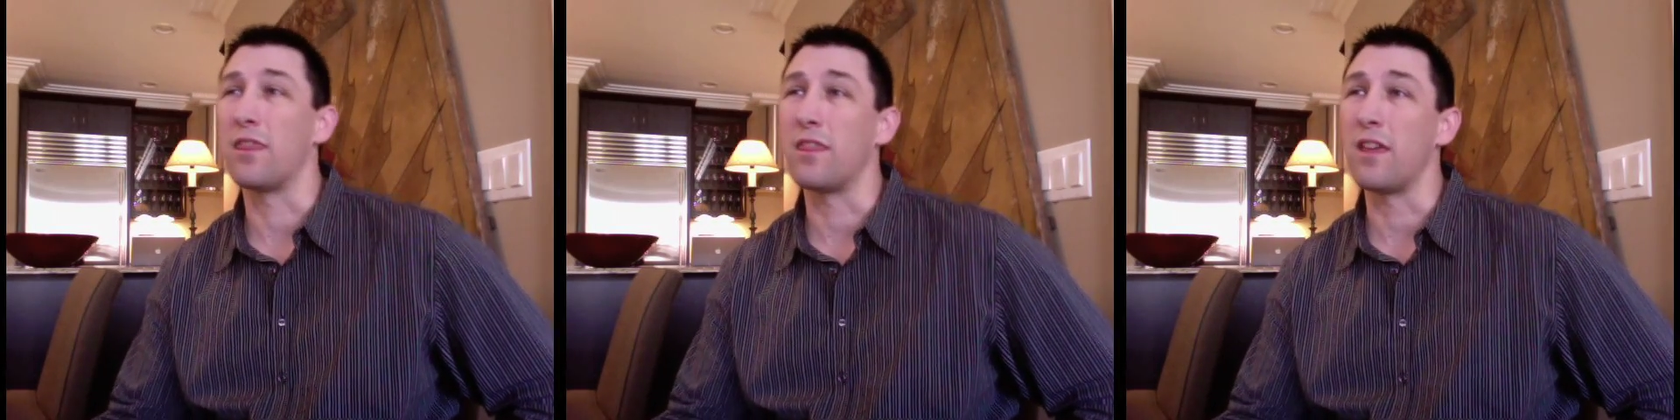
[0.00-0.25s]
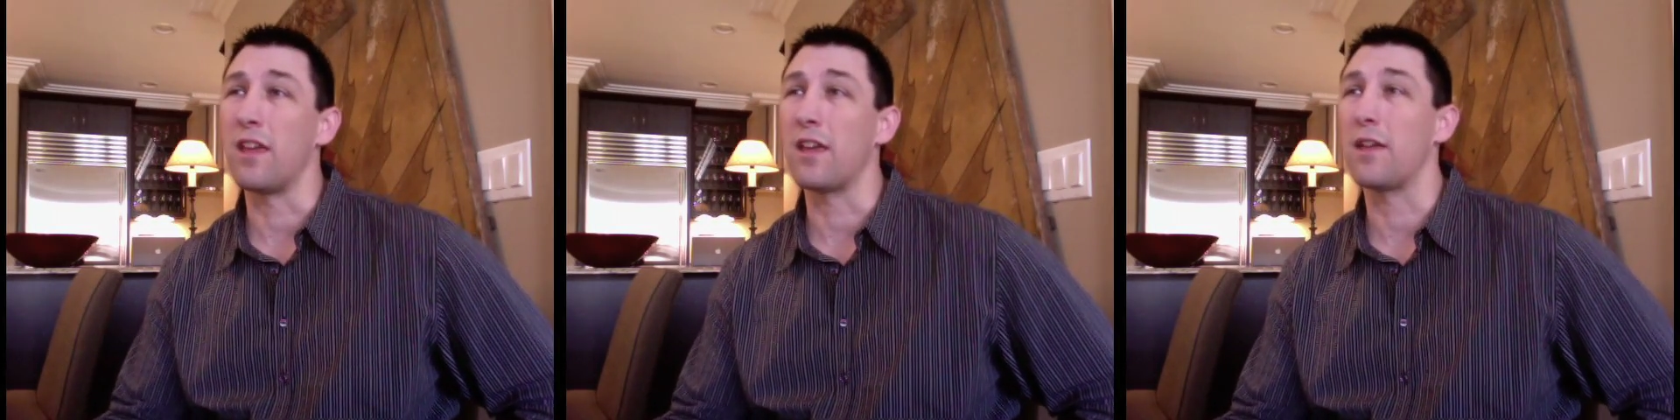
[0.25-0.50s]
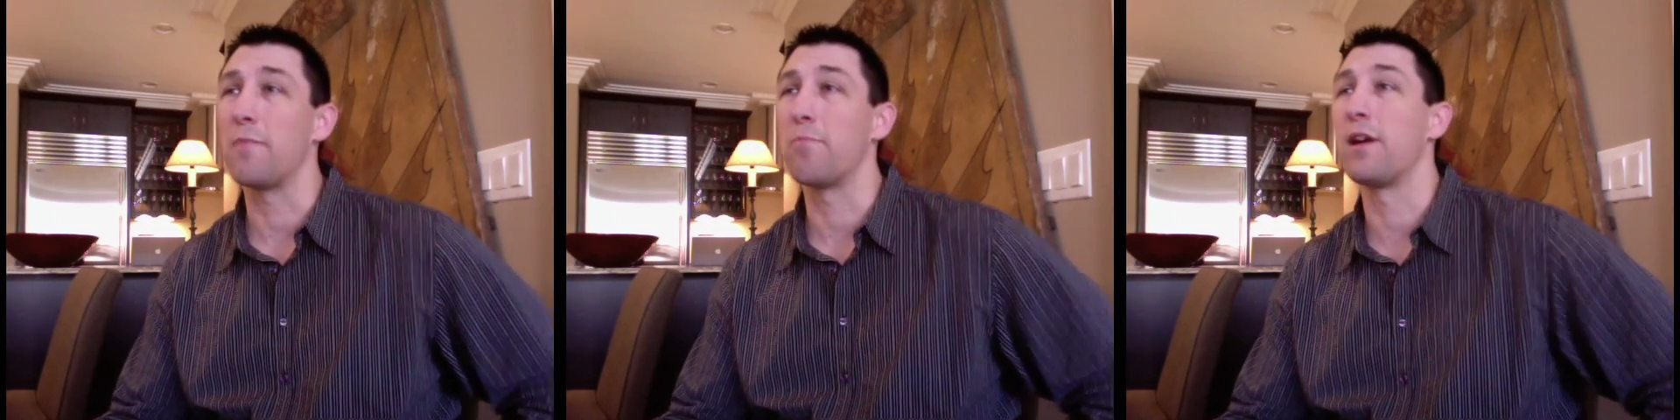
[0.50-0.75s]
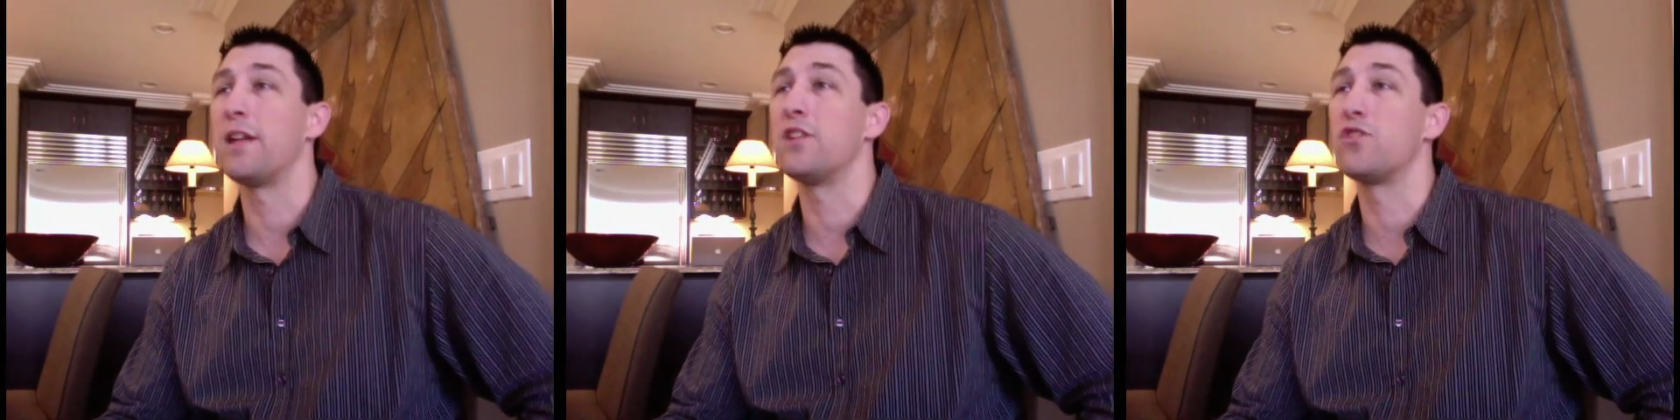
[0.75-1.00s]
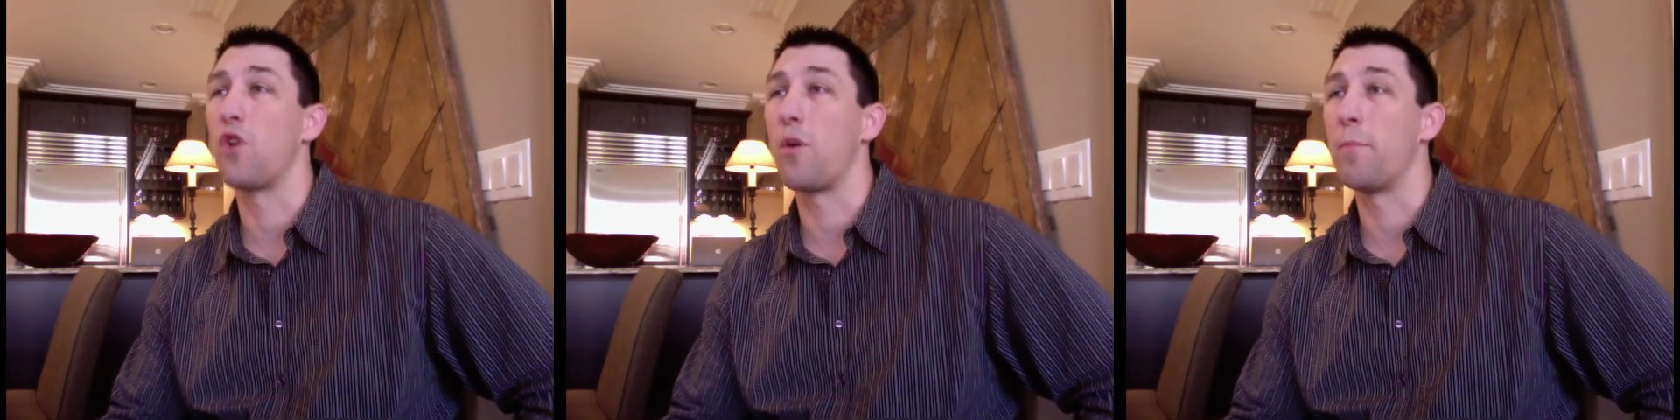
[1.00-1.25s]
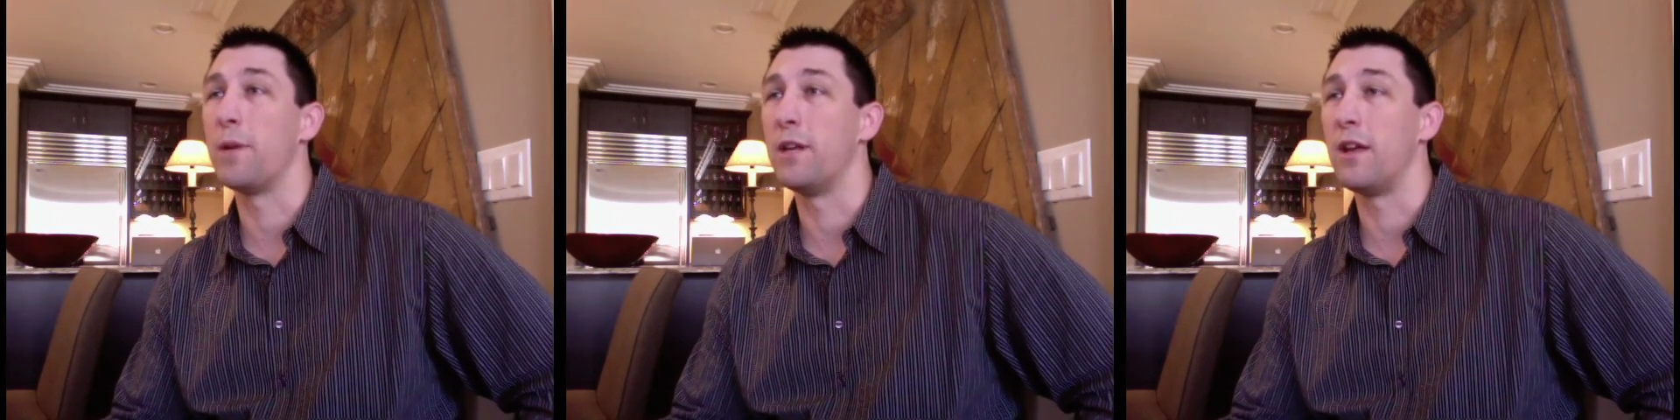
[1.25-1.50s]
think and
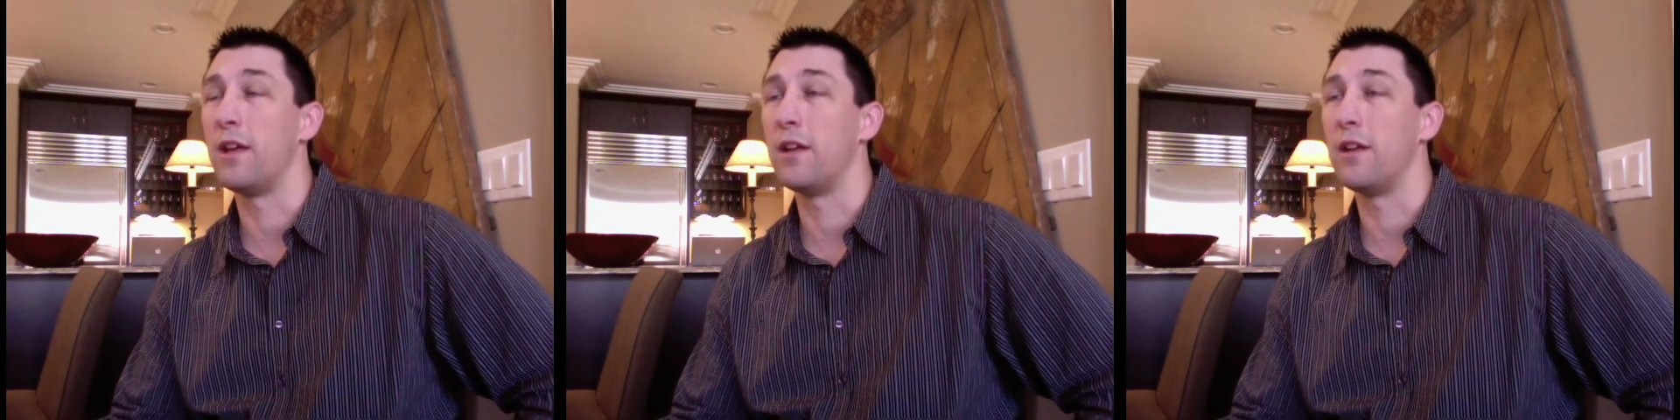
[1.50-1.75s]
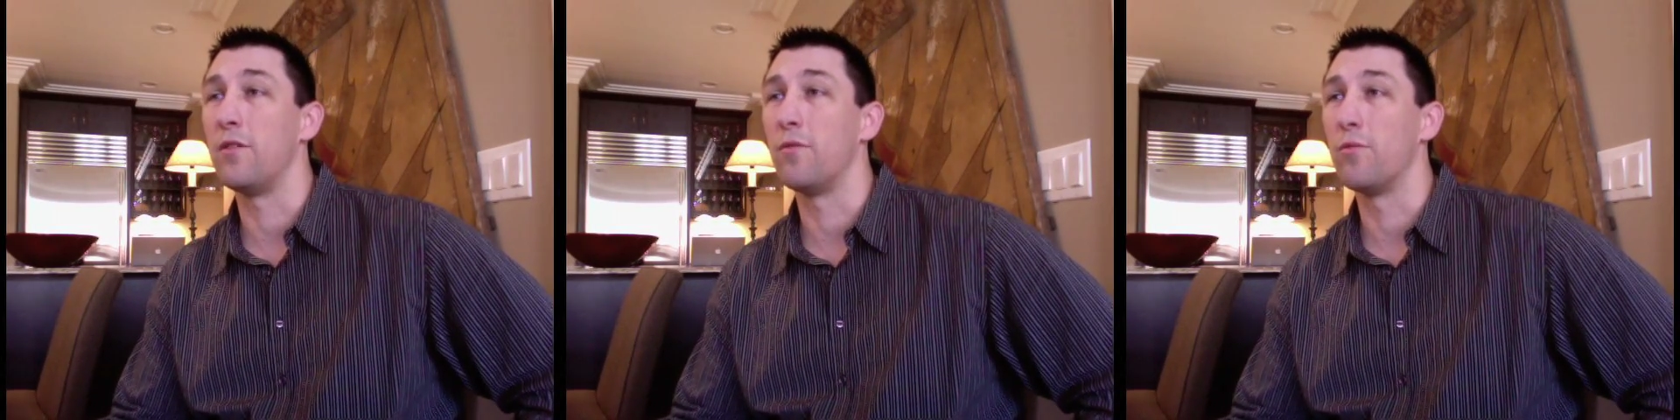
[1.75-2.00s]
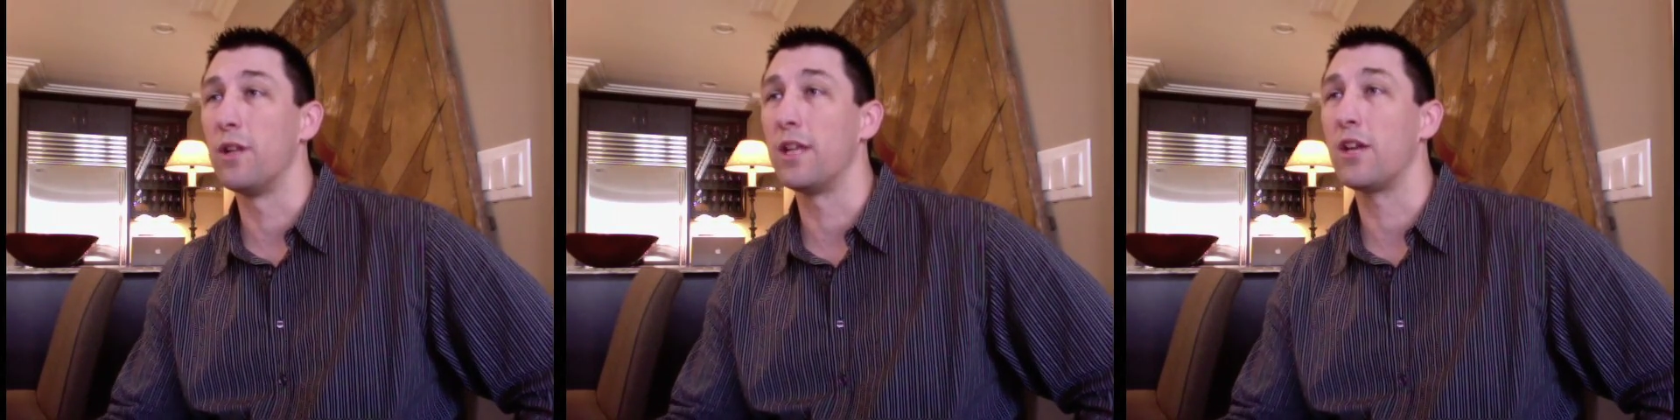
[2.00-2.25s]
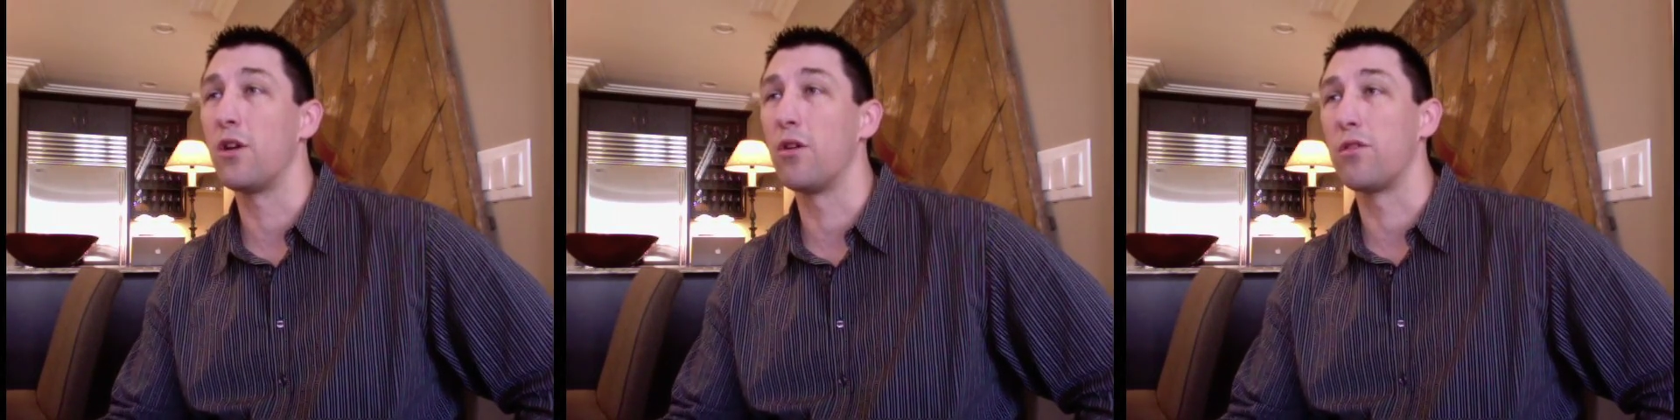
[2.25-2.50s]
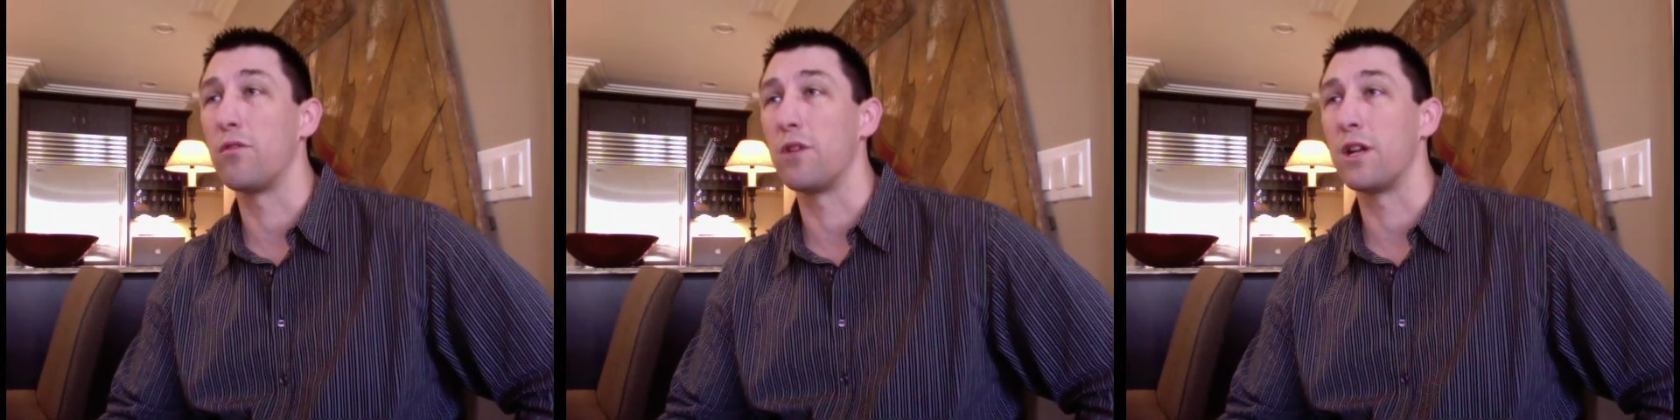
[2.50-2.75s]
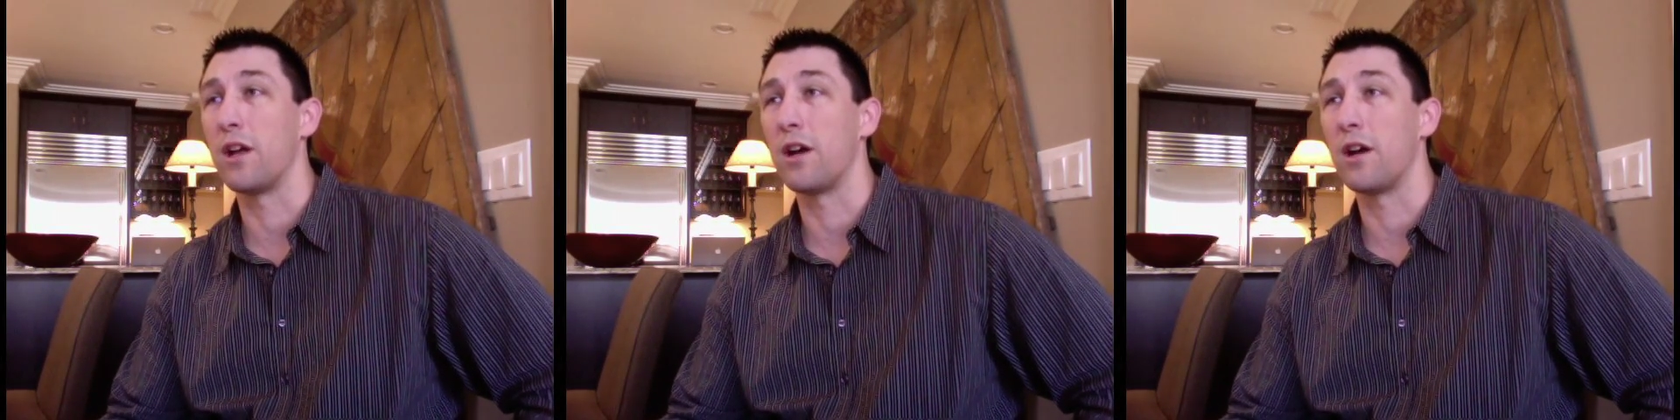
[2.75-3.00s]
brainstorm and really go through
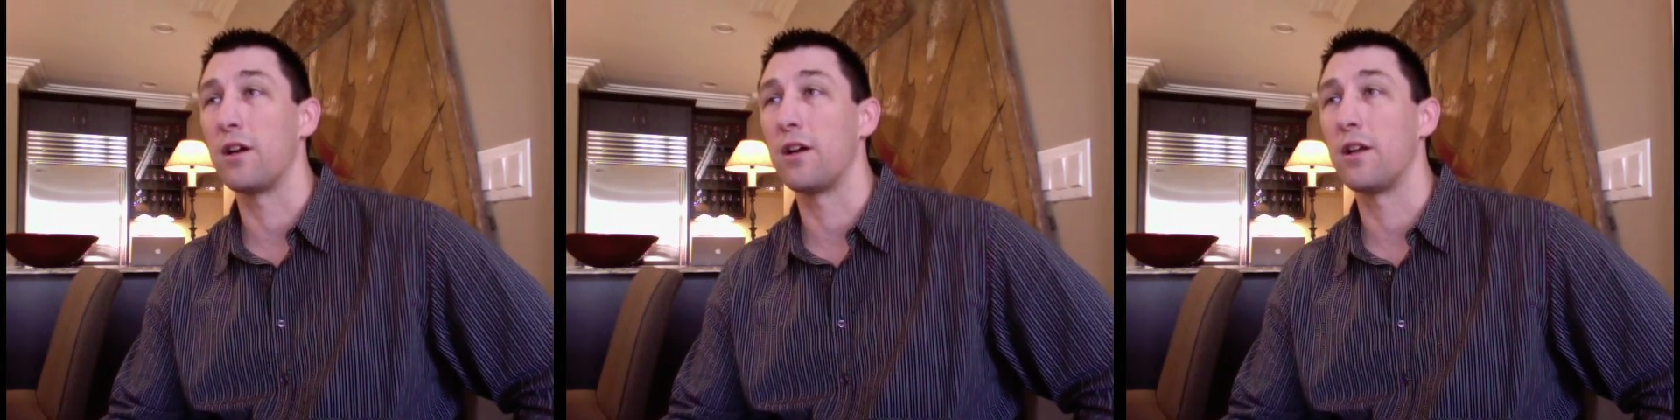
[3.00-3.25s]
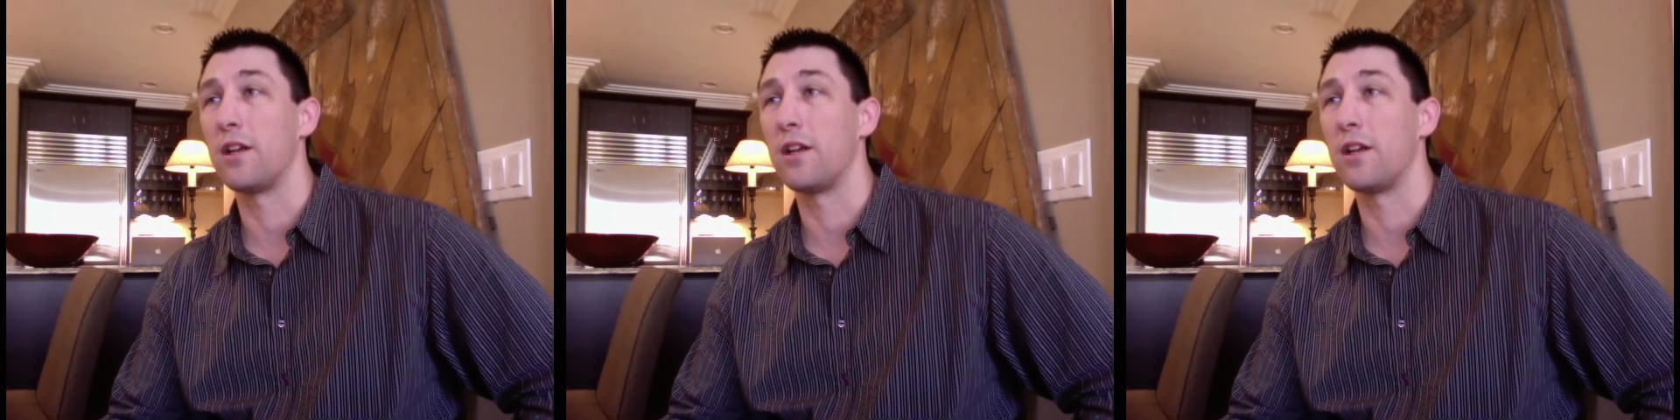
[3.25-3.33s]
an